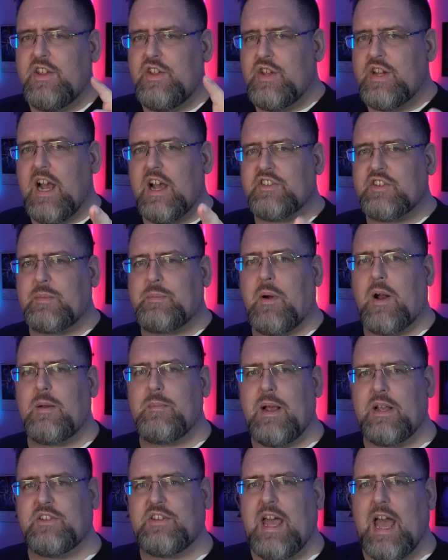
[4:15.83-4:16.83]
You guys are part
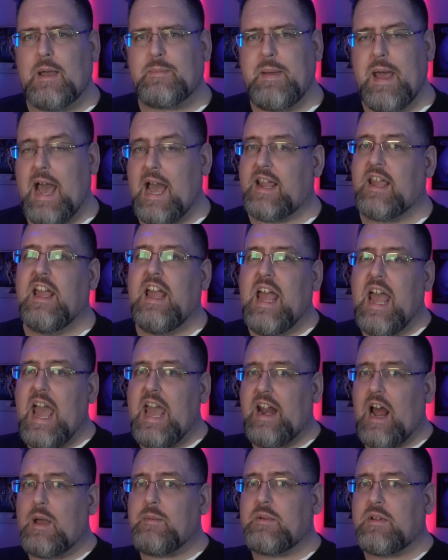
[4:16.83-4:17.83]
of my ZachPack
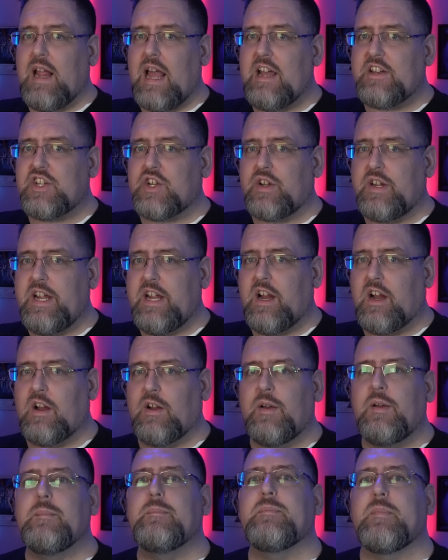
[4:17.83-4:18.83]
and I'm glad you're
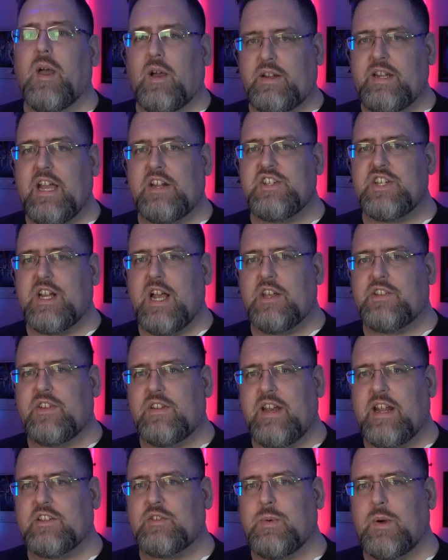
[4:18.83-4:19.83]
here. I'll catch you guys
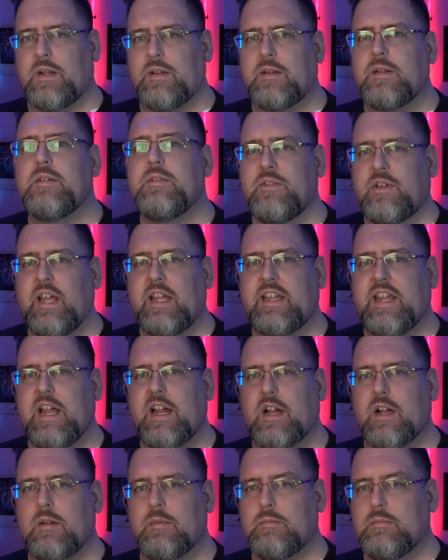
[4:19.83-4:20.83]
in the next one. Take
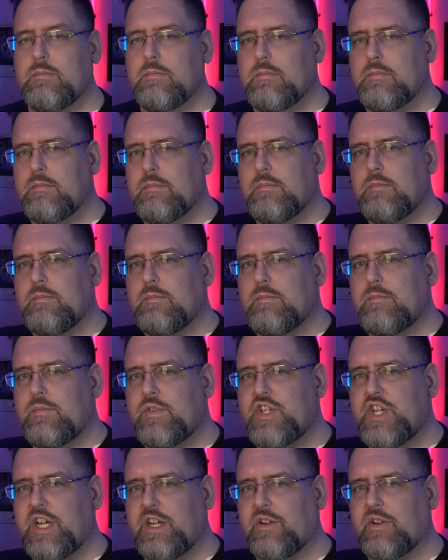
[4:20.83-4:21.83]
care.
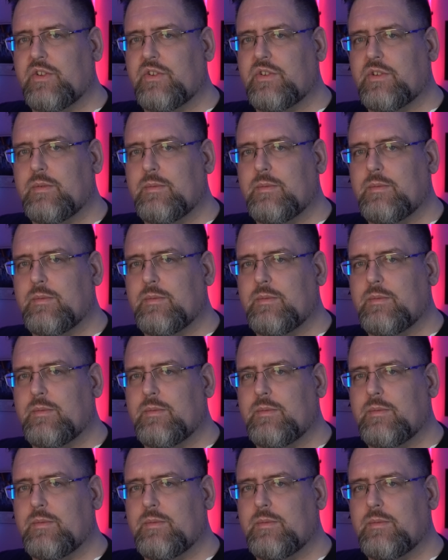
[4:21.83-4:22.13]
Cheers.